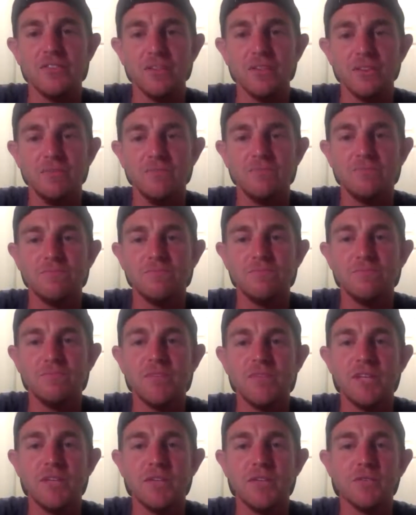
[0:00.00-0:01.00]
So
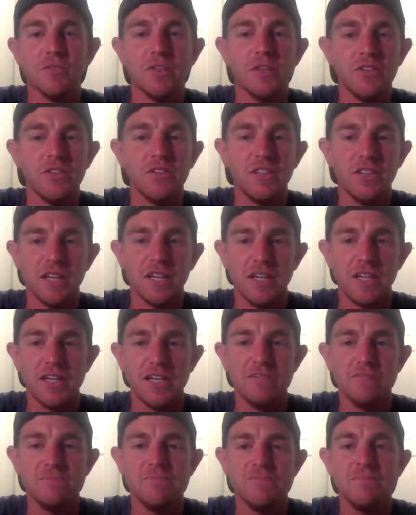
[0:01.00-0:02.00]
thank you for listening
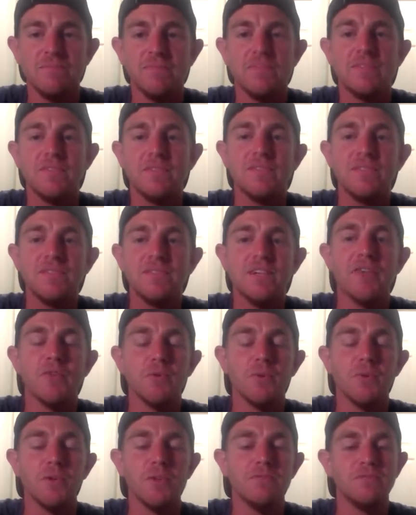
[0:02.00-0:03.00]
again,
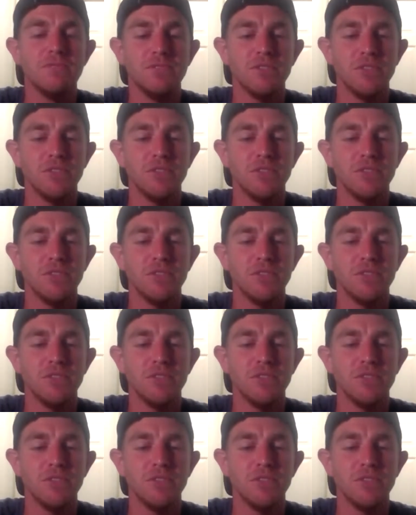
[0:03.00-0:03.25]
everyone.